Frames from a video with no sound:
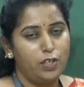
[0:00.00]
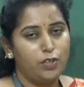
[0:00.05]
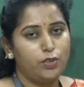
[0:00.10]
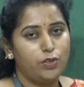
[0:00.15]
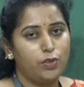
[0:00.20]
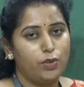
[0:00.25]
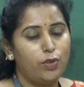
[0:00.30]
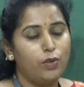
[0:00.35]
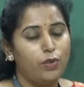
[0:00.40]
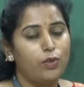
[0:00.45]

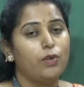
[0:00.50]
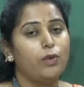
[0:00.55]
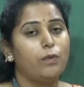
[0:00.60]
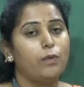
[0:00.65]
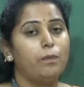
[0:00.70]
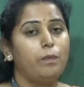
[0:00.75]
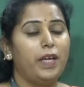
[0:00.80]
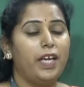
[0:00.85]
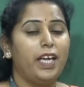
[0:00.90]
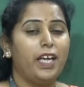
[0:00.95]
So
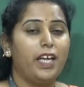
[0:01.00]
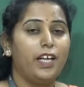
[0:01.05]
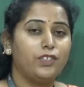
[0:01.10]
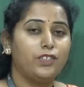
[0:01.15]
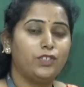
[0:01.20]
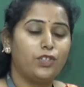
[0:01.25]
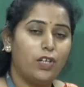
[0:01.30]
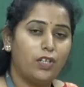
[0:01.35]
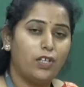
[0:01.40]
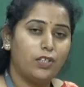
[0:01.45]

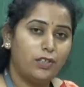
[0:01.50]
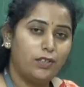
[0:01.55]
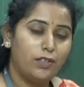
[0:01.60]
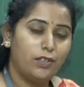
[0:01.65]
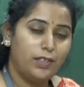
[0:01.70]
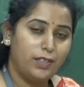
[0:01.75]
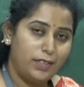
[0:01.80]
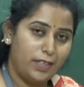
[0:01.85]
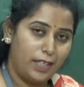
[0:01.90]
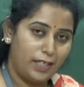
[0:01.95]
based
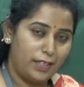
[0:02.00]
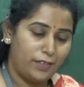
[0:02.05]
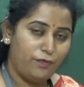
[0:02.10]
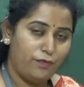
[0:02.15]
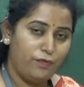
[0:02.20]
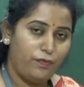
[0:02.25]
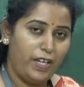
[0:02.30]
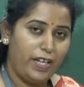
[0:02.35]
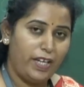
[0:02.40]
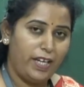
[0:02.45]
on that
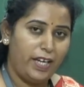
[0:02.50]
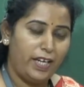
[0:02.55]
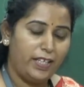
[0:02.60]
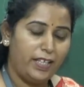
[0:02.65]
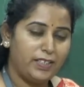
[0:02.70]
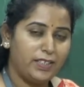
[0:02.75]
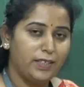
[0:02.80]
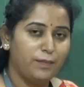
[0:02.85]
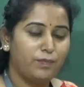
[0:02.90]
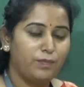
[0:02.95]

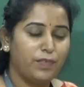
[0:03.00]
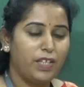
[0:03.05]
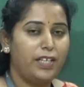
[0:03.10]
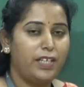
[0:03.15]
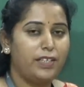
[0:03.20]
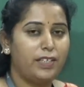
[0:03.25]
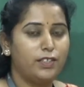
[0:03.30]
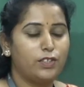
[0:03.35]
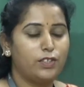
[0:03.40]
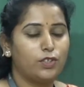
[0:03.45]
weights,
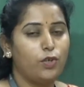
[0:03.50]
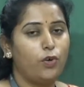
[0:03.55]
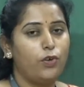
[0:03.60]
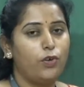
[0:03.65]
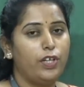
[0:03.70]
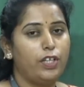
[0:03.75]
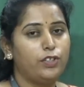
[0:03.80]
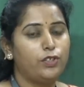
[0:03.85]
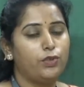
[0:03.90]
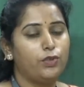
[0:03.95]
it is
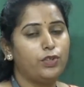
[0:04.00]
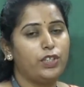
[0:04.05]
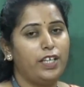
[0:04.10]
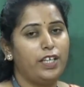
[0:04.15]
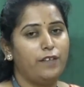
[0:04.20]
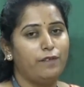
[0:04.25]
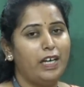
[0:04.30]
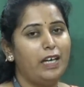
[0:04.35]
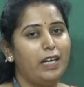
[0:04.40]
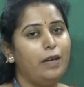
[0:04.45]
going to
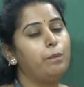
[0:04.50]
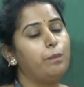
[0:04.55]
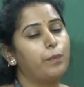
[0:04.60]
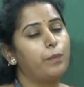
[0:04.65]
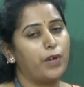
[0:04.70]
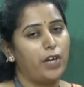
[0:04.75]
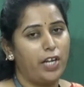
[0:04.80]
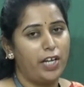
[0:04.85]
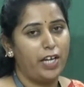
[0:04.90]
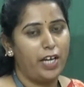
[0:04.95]
give a
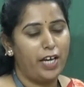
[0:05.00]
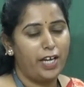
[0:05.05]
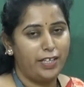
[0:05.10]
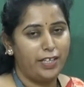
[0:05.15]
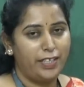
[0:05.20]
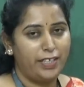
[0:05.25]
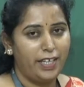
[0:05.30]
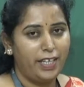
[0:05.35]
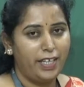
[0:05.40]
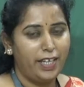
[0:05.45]

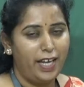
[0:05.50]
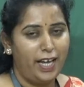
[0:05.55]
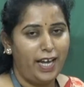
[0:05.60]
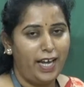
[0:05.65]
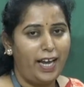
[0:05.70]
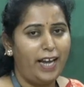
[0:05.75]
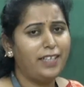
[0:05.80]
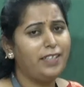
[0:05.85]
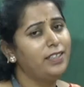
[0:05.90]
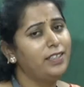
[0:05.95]
priority
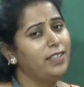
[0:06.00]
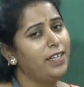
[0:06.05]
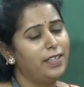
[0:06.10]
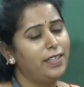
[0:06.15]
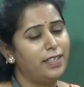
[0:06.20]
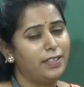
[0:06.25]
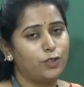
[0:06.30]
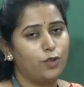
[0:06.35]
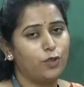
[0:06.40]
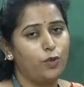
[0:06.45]
and
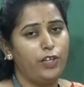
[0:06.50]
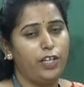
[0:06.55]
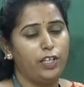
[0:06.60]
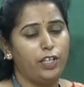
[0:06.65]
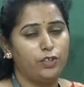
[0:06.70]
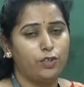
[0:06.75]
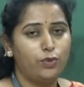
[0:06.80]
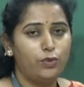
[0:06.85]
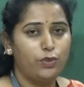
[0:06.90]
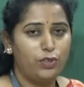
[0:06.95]
it is
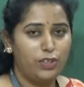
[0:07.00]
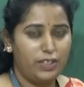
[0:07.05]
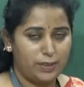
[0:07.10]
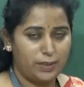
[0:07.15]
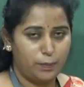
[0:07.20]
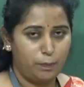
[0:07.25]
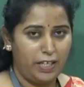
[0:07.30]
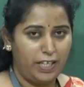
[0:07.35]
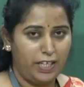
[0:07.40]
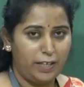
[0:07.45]
going to
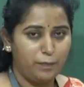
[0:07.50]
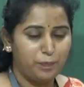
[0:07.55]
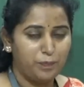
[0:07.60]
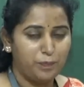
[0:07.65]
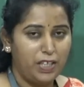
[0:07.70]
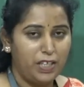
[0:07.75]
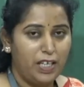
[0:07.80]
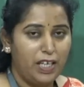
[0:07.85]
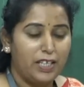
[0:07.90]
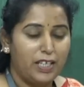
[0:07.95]
display.
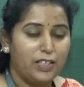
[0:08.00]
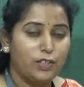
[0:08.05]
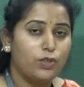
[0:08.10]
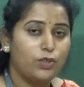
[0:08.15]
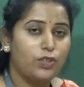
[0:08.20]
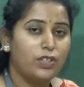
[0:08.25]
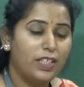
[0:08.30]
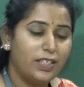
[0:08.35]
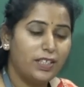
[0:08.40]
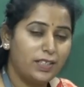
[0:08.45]

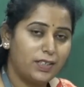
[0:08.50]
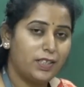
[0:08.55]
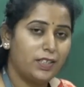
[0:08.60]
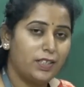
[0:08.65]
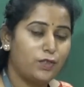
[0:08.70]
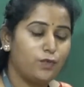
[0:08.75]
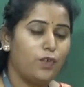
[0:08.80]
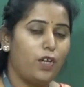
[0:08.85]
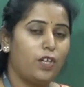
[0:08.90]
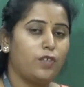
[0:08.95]
So this
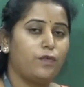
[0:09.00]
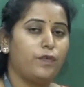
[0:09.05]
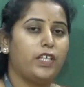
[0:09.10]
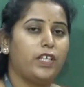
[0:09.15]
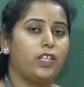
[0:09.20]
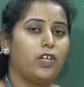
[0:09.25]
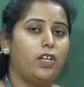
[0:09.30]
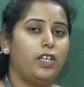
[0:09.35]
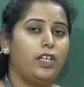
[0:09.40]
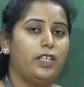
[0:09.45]
is what we
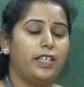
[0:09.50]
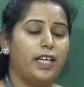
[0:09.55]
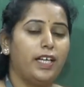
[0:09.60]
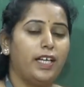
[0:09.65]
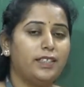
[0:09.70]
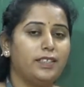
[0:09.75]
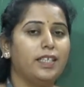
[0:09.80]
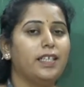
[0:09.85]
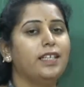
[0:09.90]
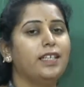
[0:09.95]
call it
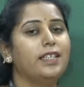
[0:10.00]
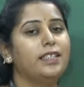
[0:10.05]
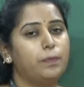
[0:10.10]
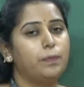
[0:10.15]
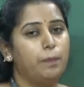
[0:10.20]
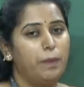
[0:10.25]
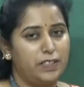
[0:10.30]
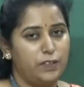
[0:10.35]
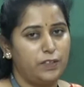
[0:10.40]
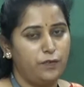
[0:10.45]
as
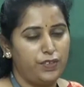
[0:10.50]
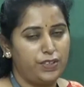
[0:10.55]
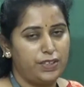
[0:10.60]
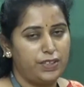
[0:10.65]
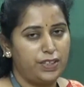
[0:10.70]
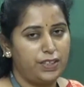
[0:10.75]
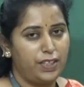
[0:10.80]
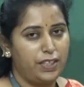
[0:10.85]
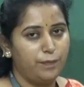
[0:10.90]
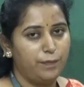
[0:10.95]

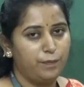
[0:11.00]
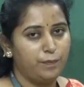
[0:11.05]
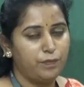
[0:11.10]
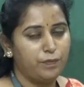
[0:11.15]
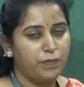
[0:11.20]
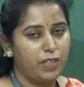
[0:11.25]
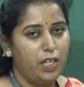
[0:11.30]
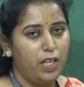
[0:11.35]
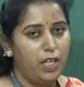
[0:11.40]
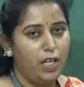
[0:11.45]
specificity.
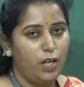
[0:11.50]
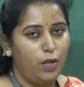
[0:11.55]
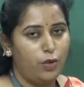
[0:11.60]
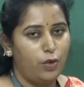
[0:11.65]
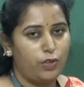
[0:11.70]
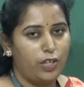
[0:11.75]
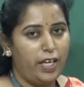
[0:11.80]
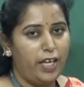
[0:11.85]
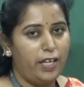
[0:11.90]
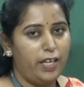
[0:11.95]

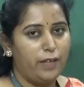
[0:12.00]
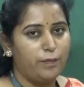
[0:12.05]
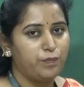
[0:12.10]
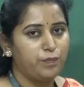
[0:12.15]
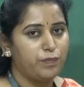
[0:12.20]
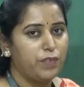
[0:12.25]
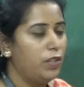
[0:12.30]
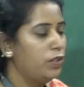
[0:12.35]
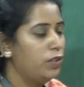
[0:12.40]
Okay.